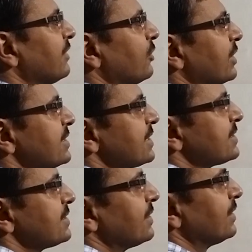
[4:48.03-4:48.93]

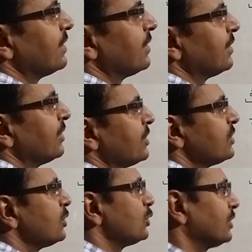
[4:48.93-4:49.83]
146.
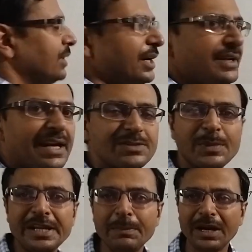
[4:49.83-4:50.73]
It gets
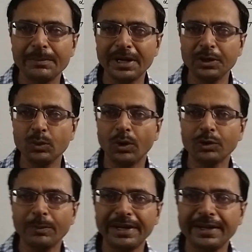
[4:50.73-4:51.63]
multiplied by 2
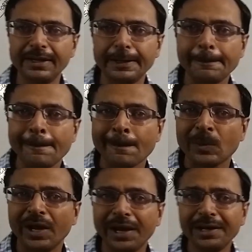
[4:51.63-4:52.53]
automatically
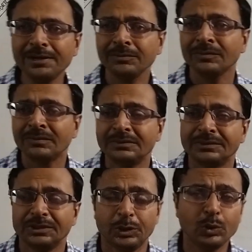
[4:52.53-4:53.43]
and
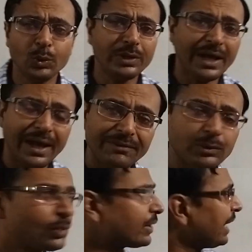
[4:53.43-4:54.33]
you don't
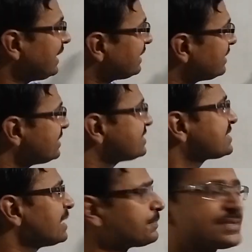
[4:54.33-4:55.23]
have to write these
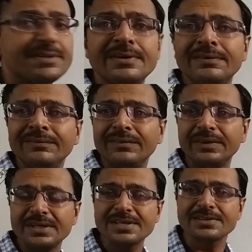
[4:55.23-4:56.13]
steps.
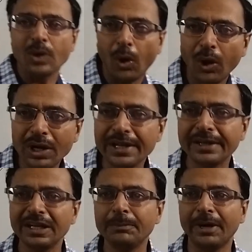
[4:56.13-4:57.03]
This is all
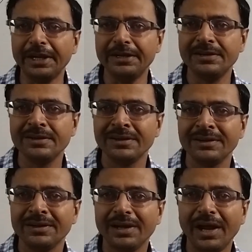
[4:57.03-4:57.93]
done in mind,
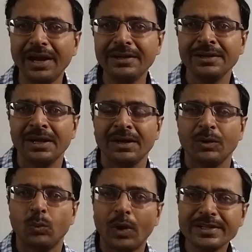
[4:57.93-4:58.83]
and
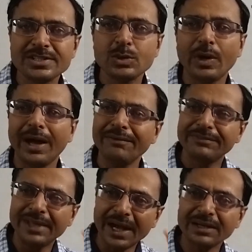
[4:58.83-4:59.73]
once you
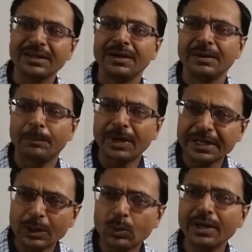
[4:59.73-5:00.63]
have that
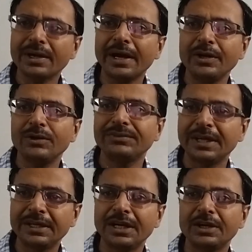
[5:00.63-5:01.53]
particular kind of
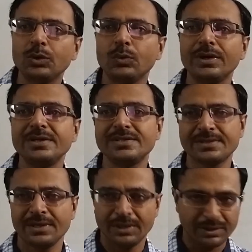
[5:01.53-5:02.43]
thinking towards
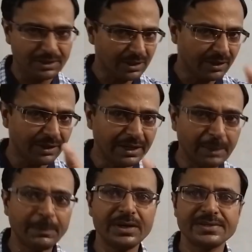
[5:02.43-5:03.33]
the
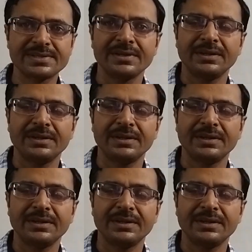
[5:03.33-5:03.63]
numbers,